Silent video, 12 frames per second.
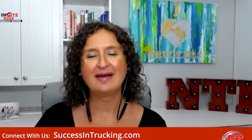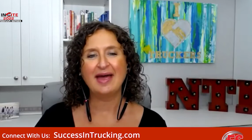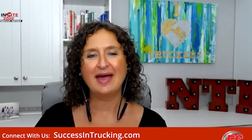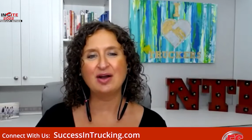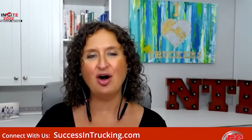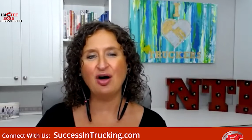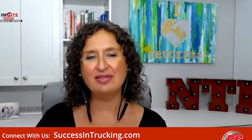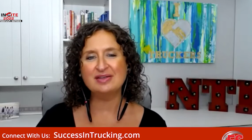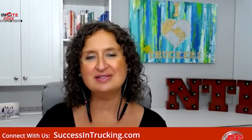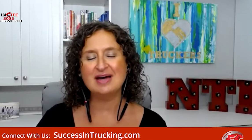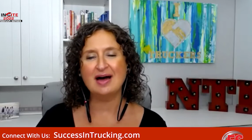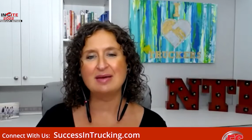and all the
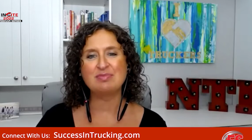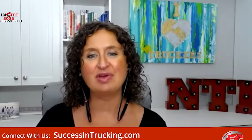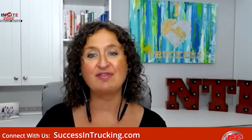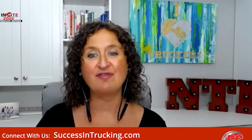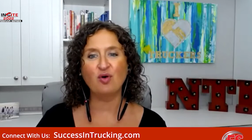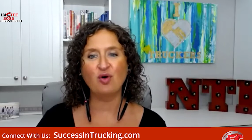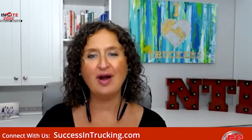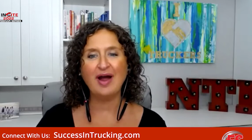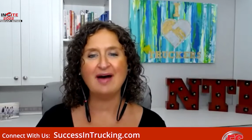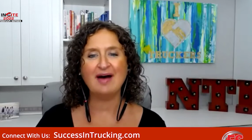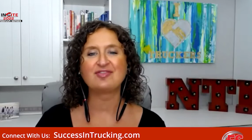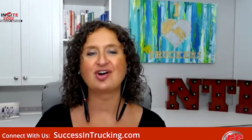time before,
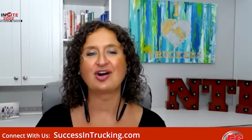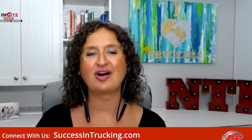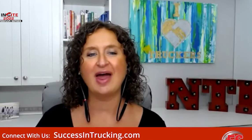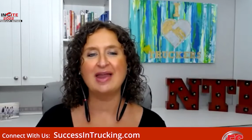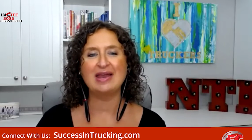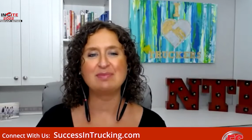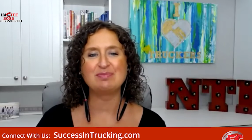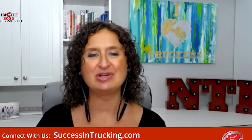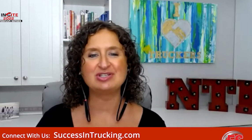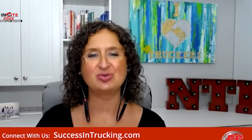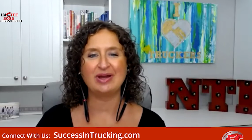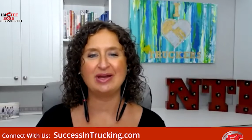after, and in
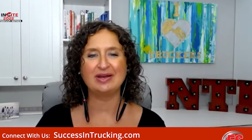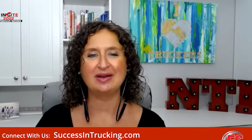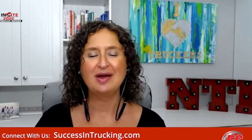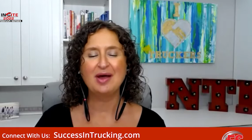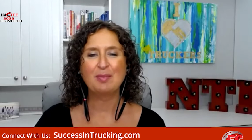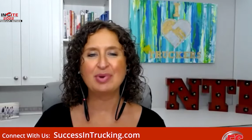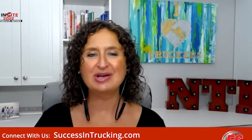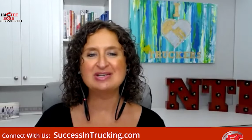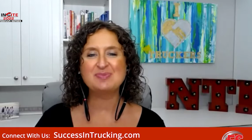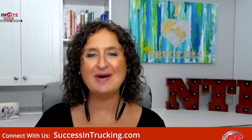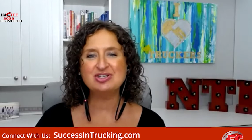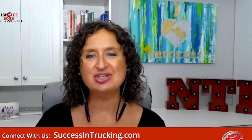between, but
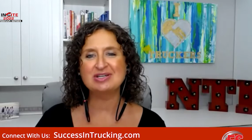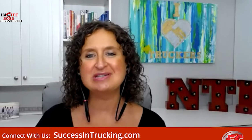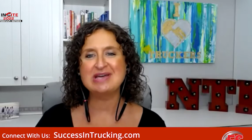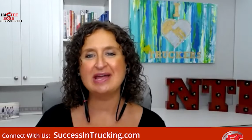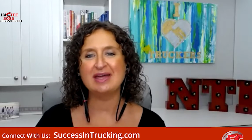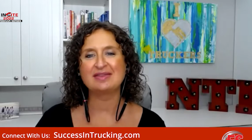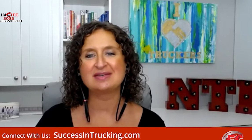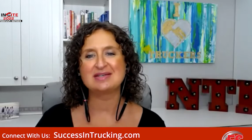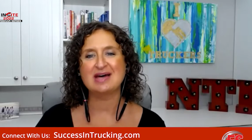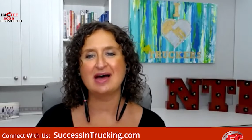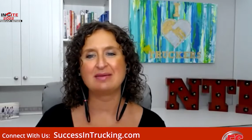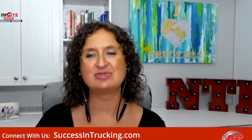especially taking the
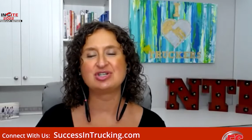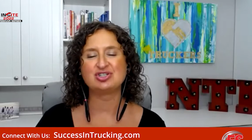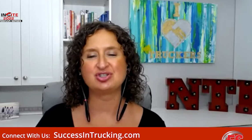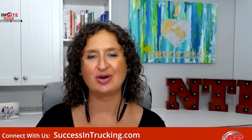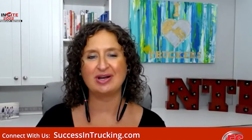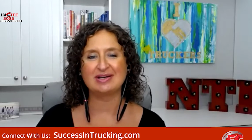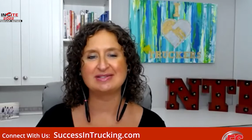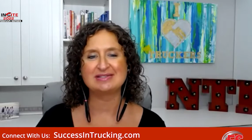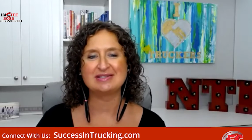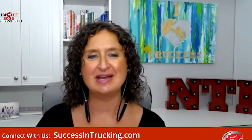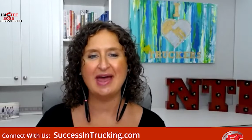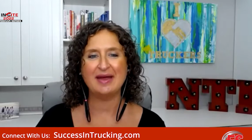time to join us
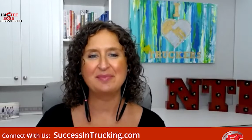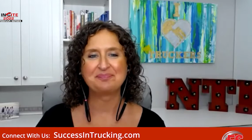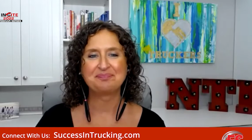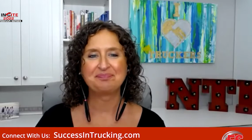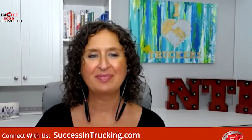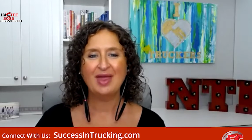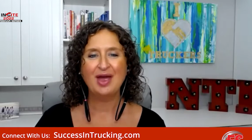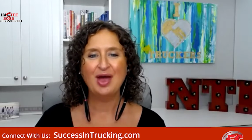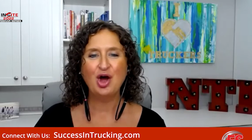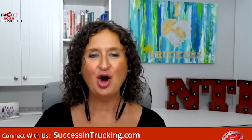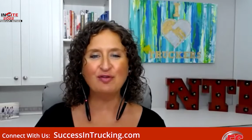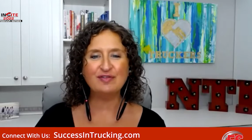today.
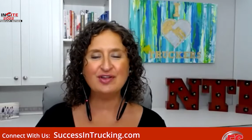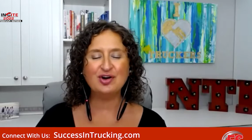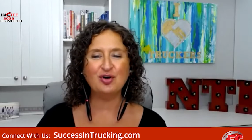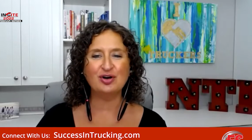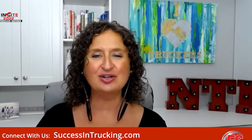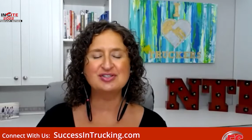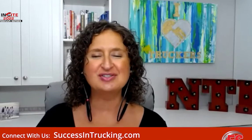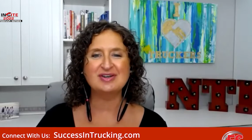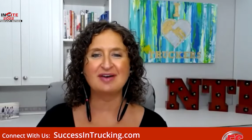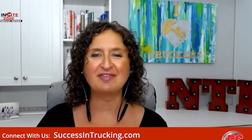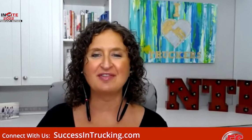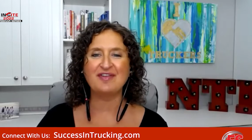Over the course
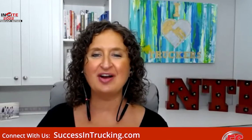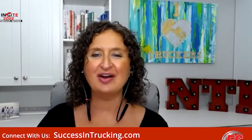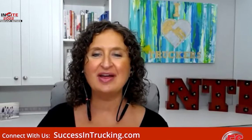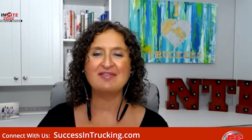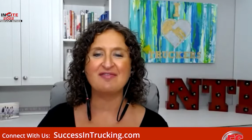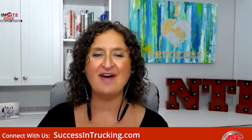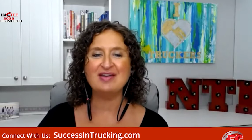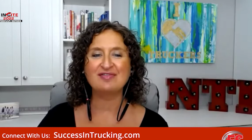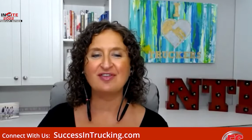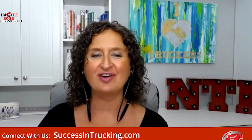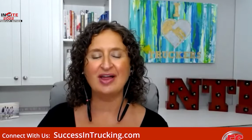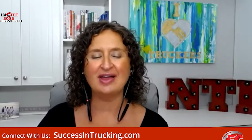of a very
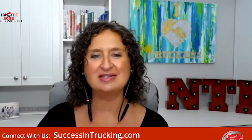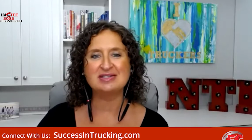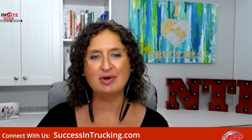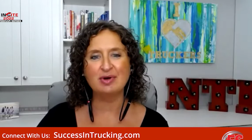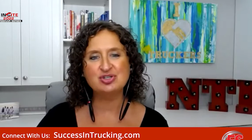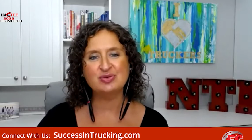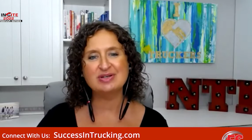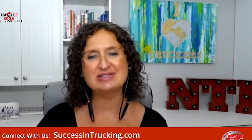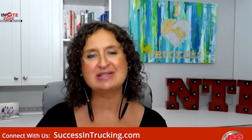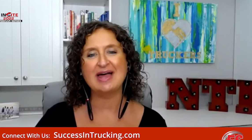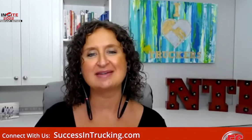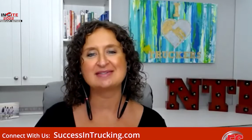eventful and
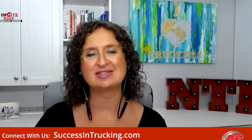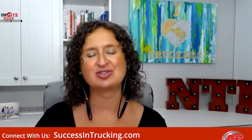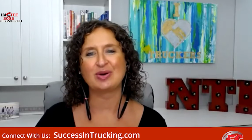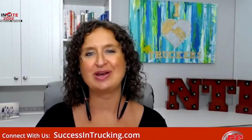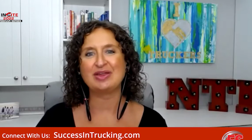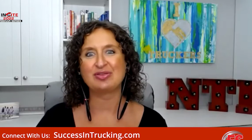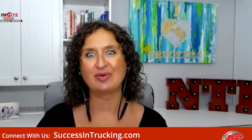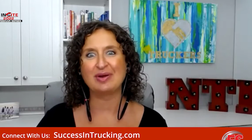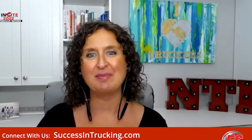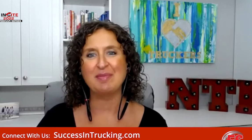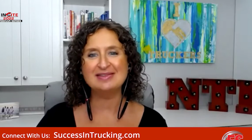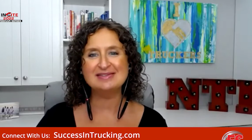tumultuous last 23
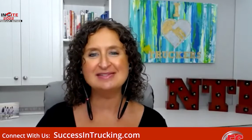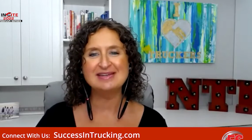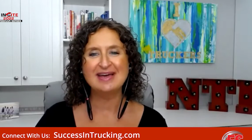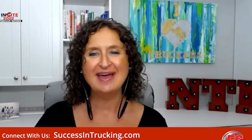months,